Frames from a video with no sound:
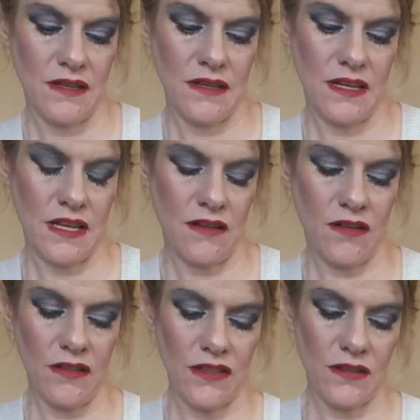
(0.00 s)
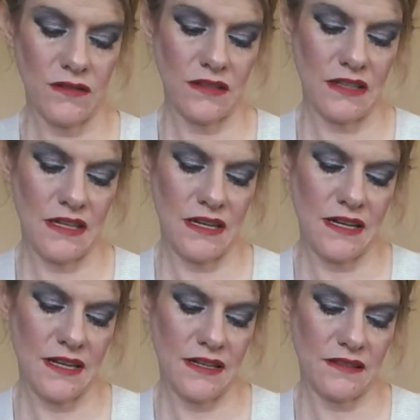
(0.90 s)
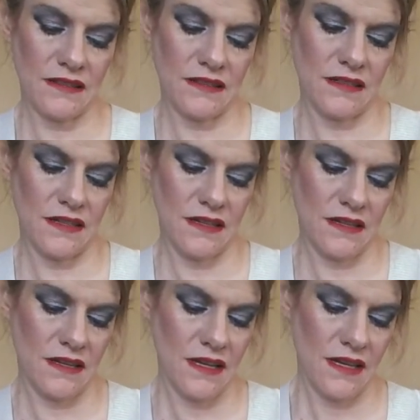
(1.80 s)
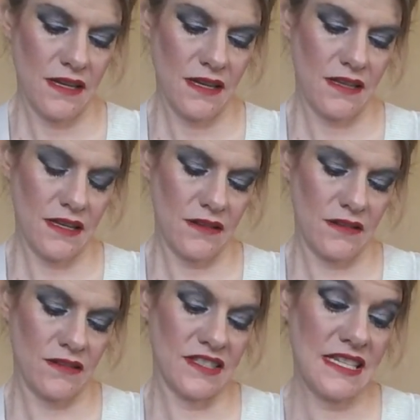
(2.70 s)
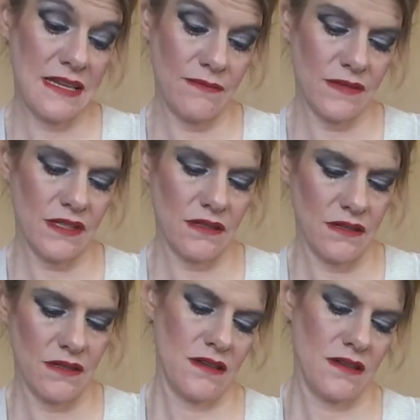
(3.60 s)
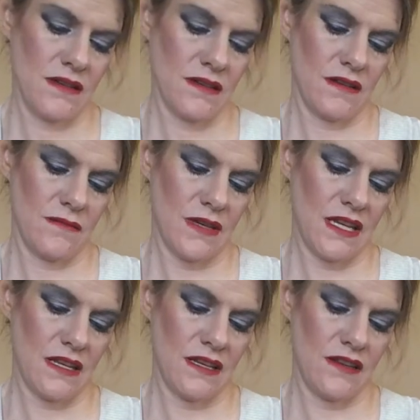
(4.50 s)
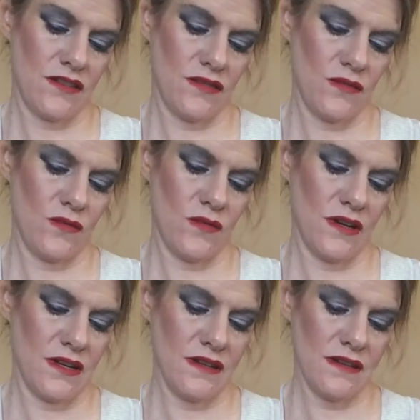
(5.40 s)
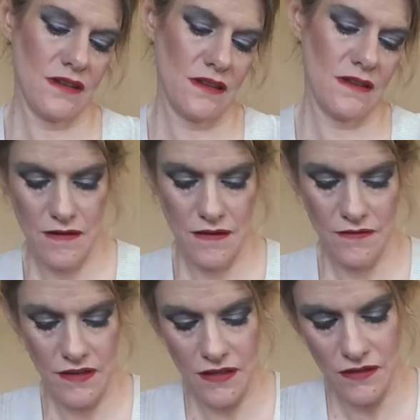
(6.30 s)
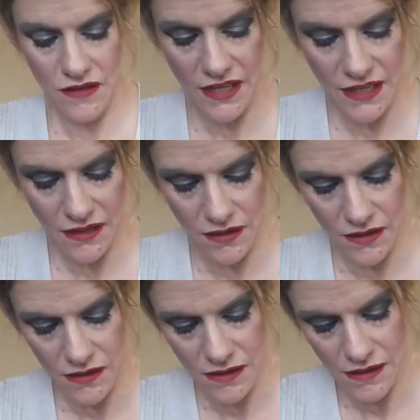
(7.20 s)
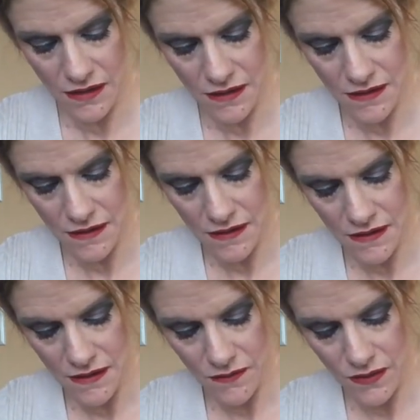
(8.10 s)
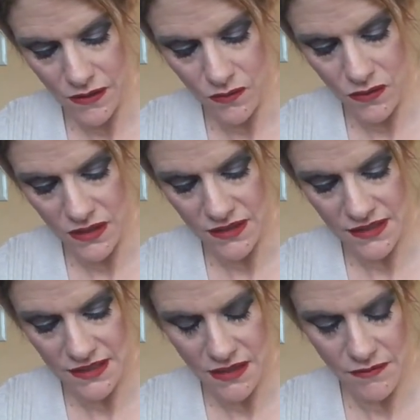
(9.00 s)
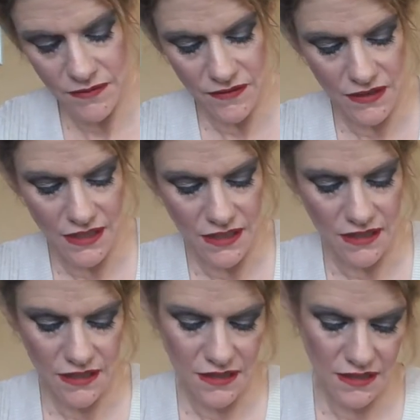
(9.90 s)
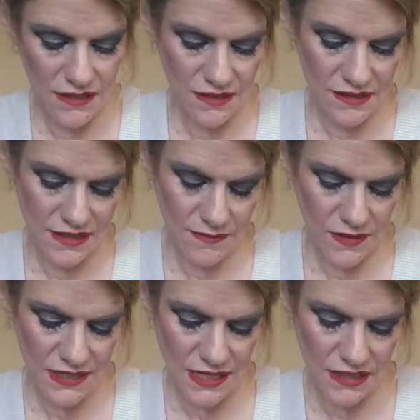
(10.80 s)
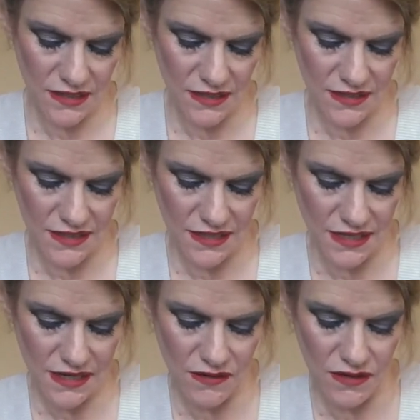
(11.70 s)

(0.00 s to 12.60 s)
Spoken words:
Now all those lines, it seams, make it into one. And under here, you want some of that seams to actually stick out.